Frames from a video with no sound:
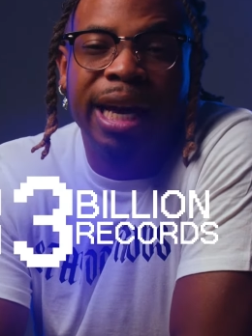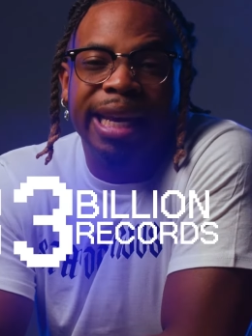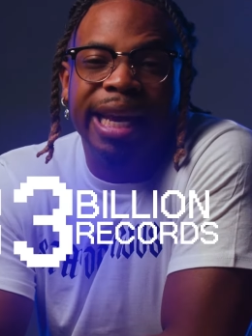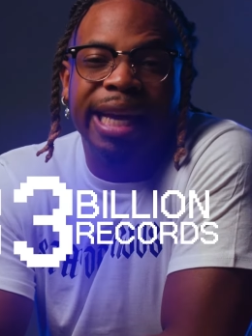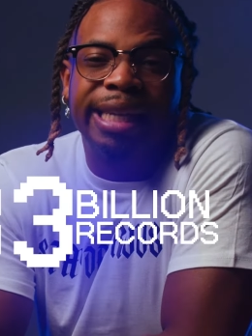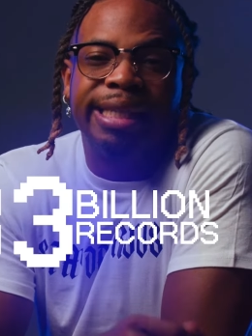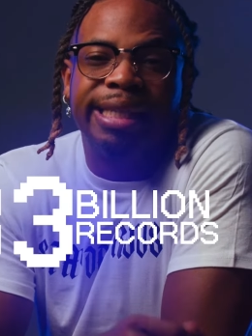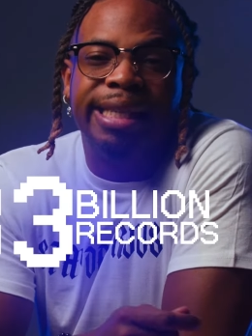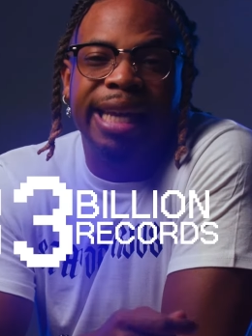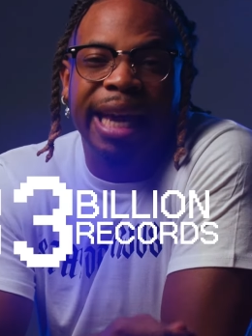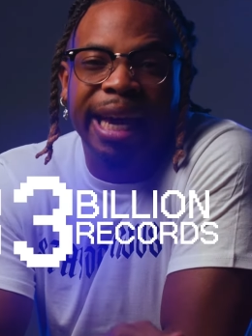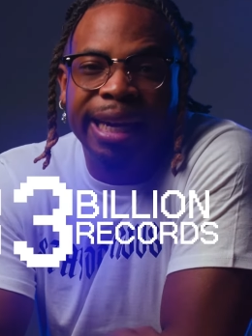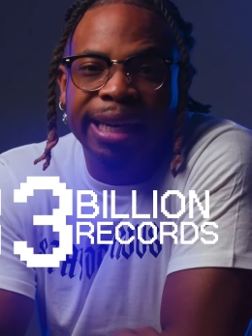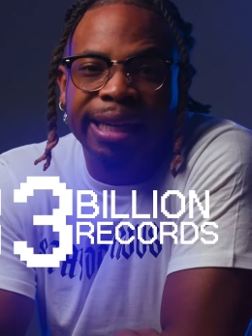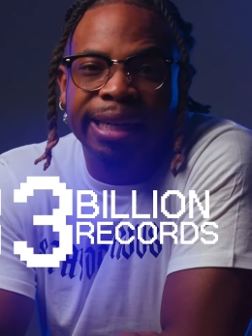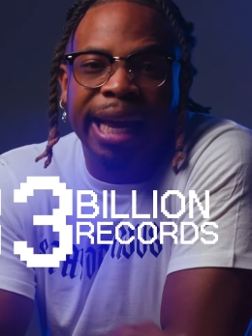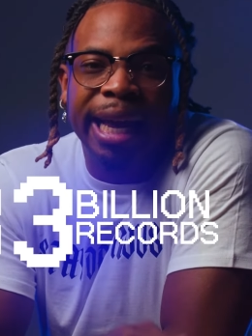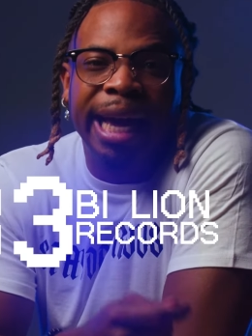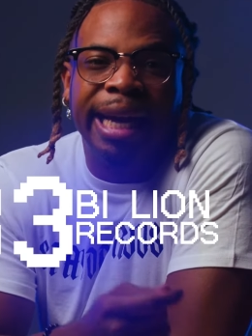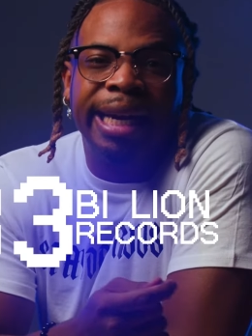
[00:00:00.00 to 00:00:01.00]
That's
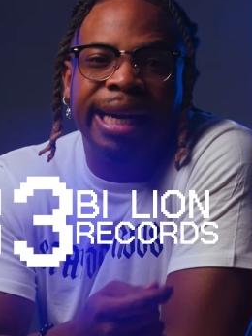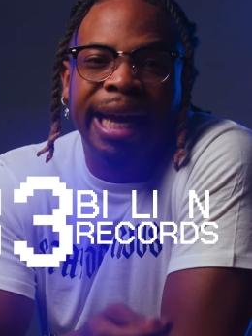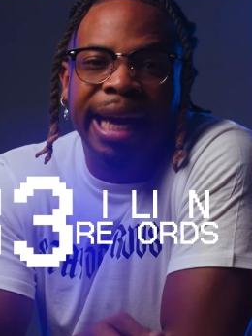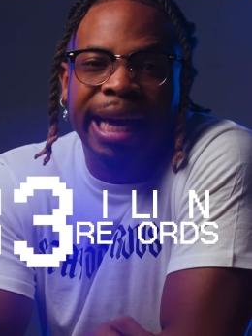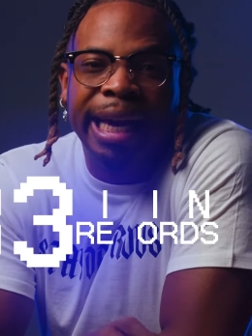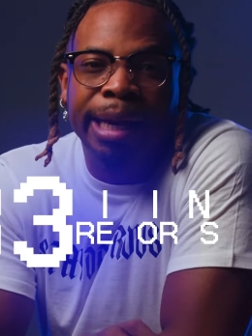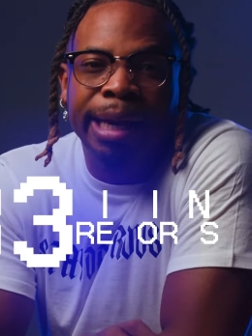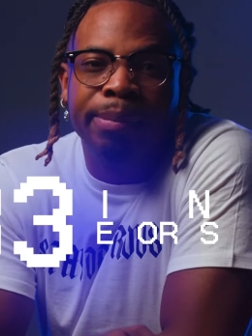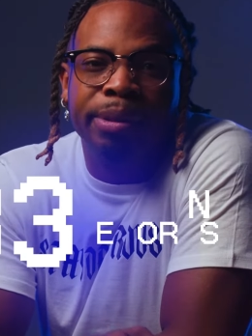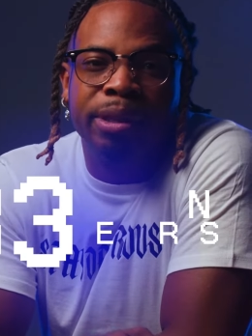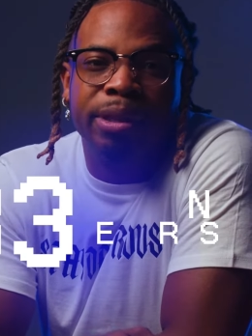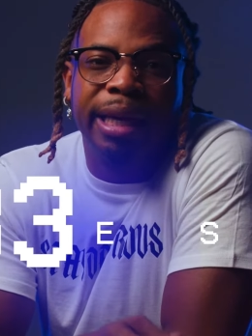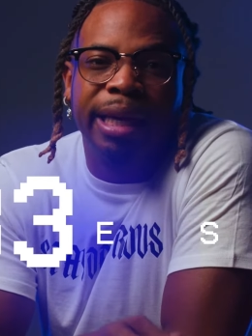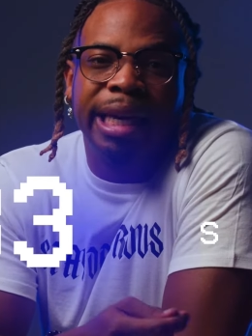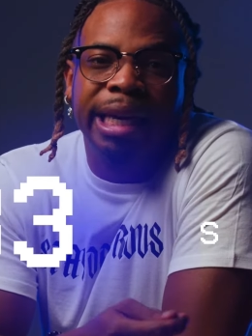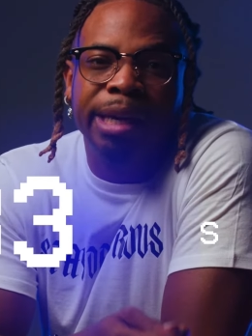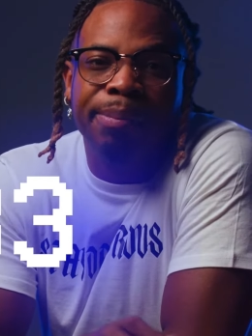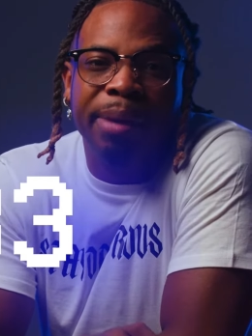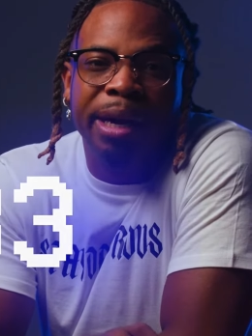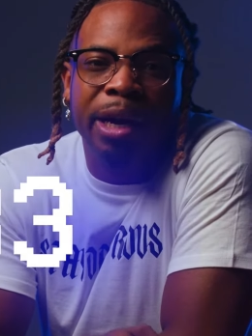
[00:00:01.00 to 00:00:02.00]
data like names,
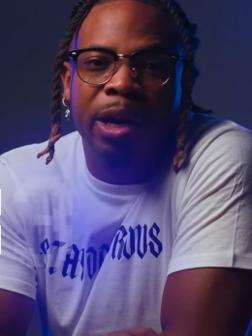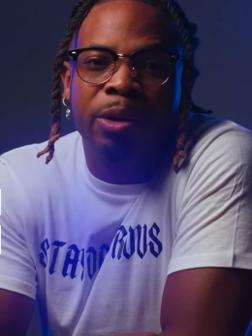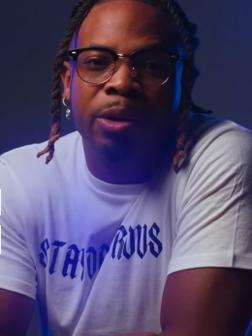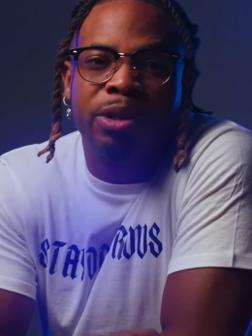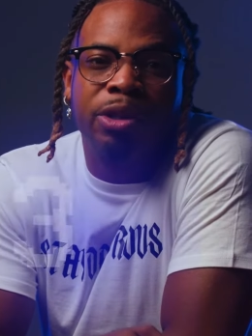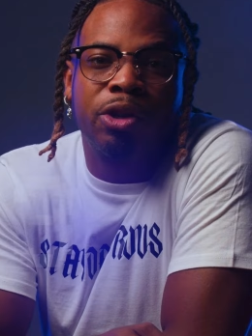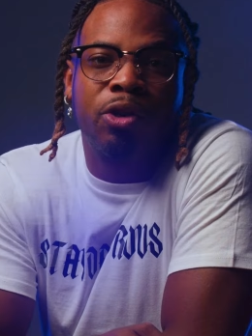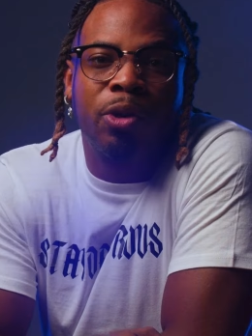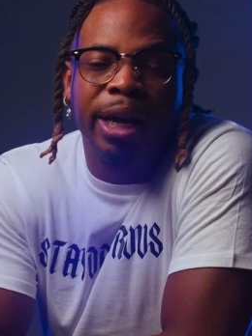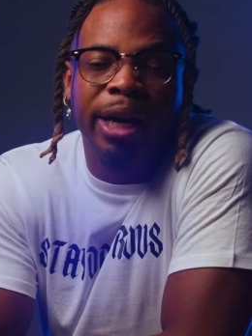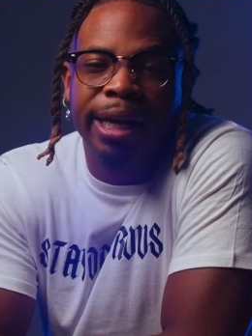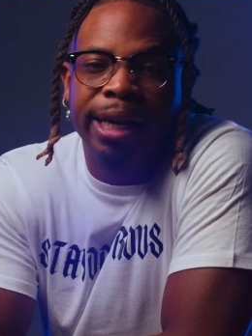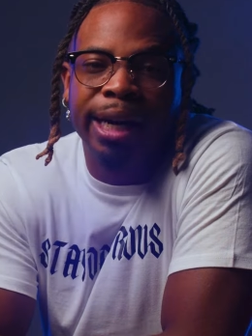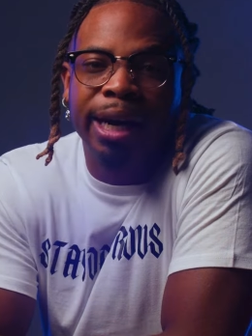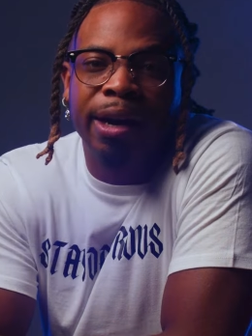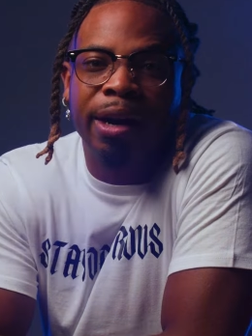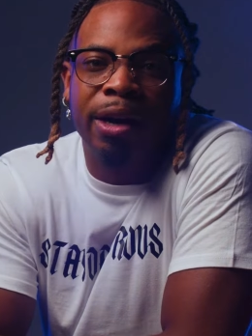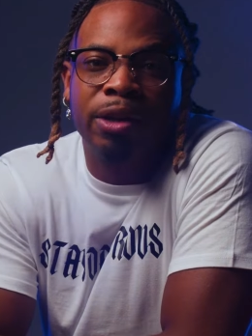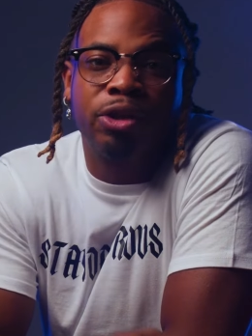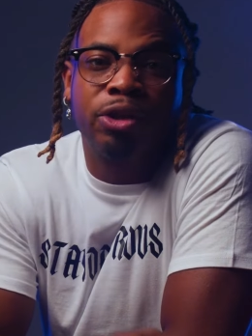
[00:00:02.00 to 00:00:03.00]
emails, credit
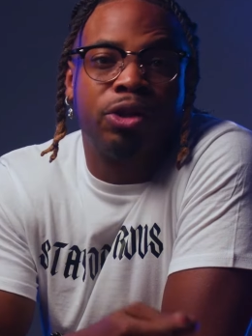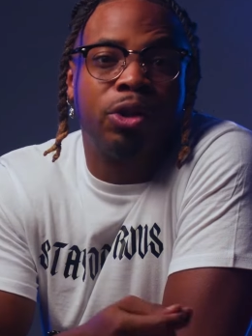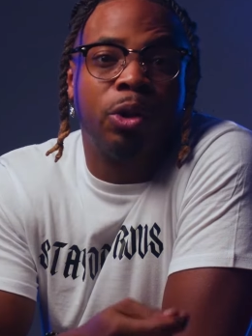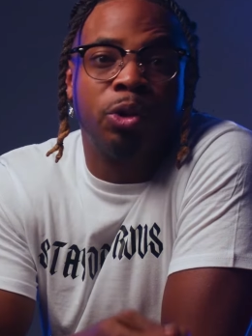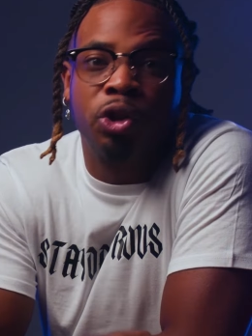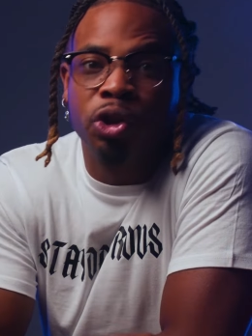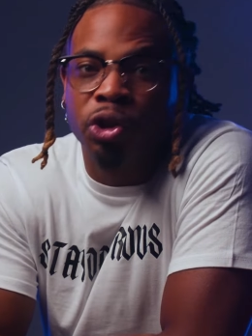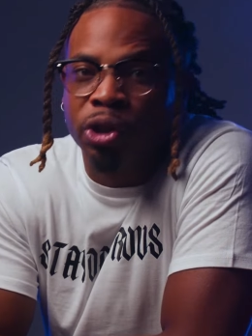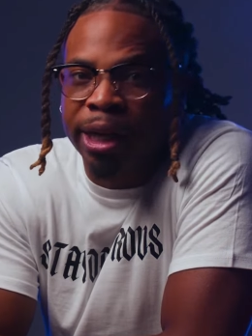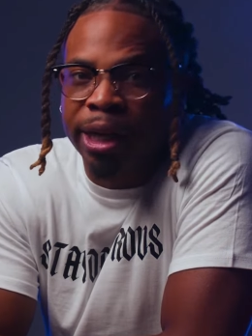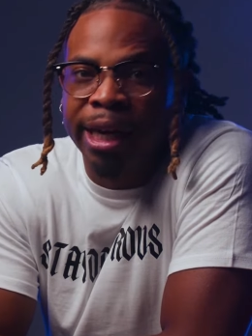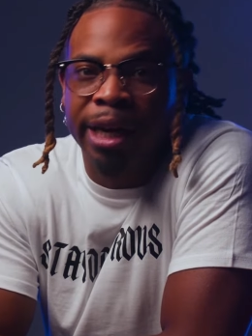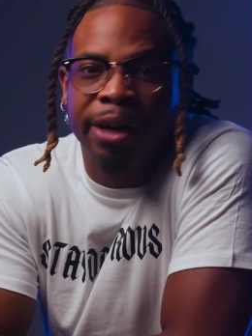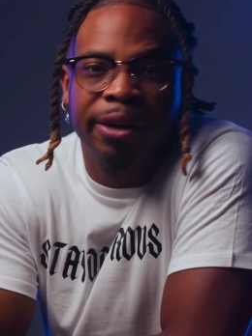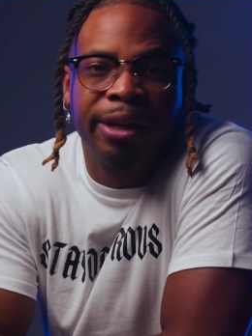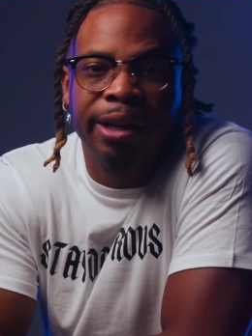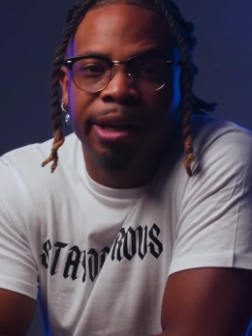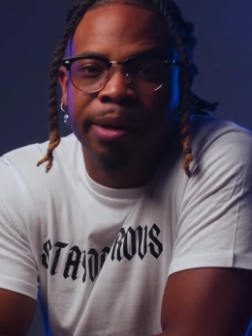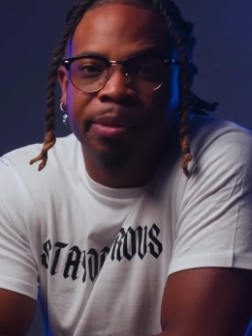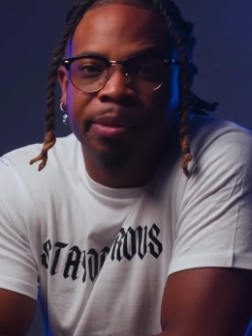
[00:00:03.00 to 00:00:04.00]
cards, social
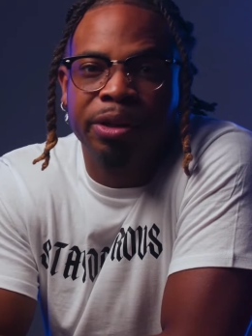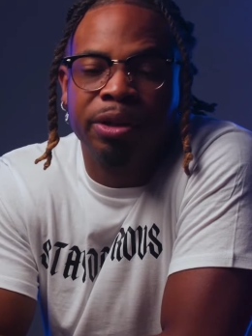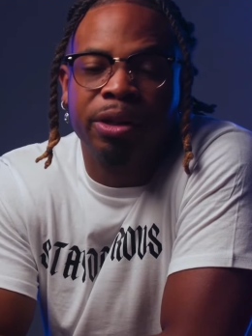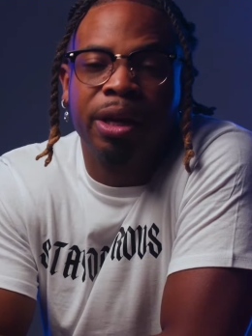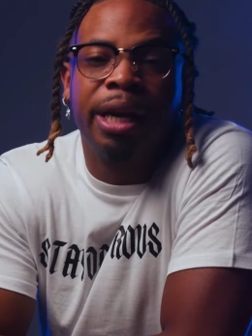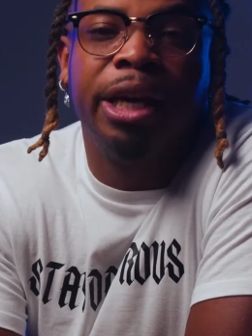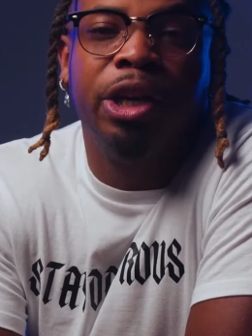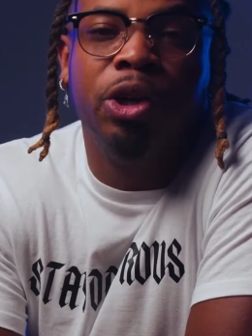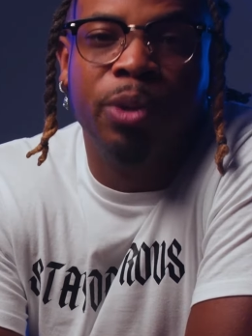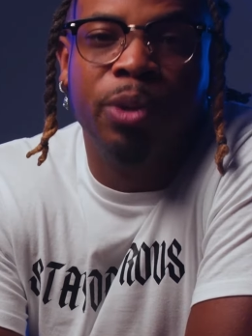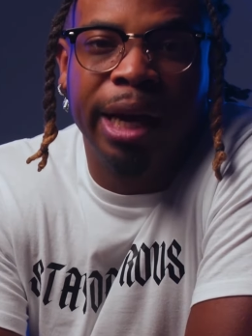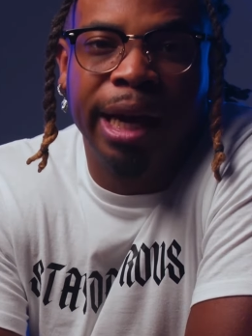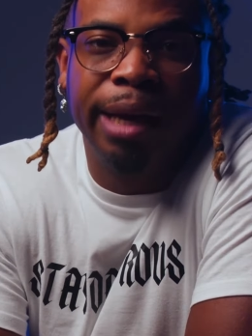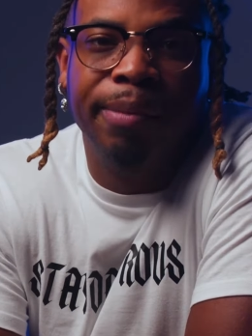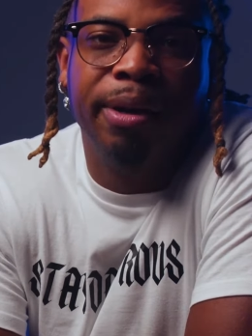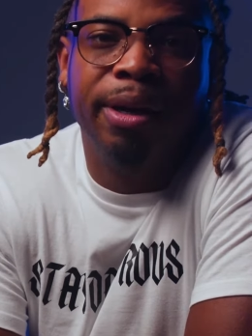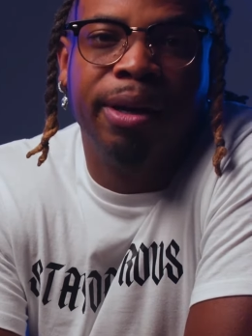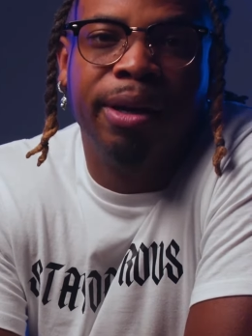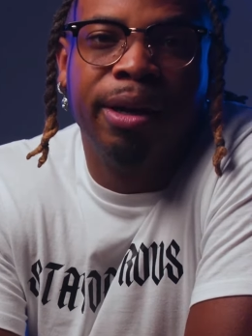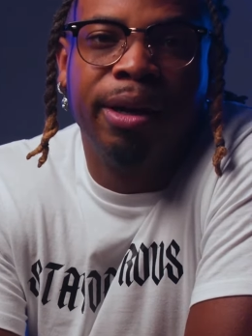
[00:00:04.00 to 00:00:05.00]
security numbers, you name it.